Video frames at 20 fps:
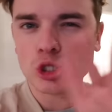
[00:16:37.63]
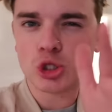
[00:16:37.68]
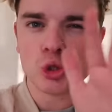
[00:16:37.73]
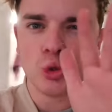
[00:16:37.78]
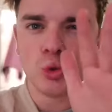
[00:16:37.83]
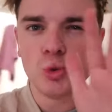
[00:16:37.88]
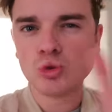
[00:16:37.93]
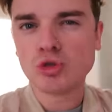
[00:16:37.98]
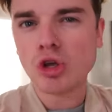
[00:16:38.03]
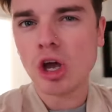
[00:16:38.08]

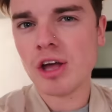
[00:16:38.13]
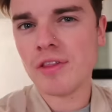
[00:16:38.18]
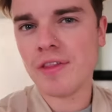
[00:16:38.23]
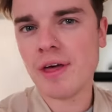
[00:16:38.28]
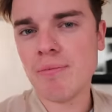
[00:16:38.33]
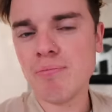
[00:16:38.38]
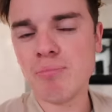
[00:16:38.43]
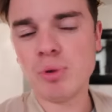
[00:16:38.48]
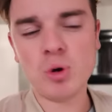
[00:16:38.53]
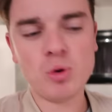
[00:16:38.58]
Tuesday, and
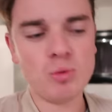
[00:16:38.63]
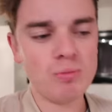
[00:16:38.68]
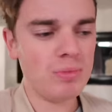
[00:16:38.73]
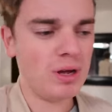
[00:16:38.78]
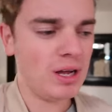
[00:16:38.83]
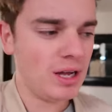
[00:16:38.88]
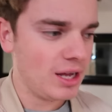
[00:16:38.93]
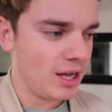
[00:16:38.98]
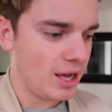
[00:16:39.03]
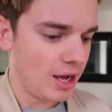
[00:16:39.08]
then
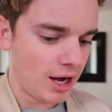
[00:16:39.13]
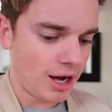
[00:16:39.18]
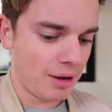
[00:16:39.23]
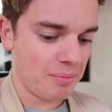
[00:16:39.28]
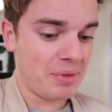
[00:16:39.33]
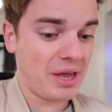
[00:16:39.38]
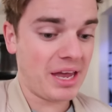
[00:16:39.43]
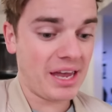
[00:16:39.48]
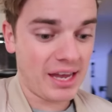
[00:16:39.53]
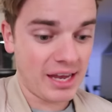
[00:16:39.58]
boom,
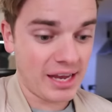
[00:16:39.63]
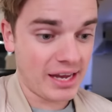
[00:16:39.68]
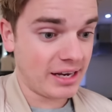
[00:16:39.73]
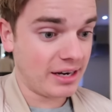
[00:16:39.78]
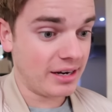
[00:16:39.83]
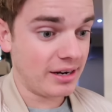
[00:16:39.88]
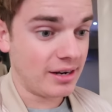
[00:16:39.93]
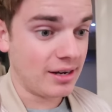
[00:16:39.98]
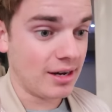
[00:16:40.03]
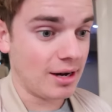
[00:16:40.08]
I'm
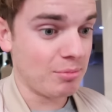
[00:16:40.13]
in.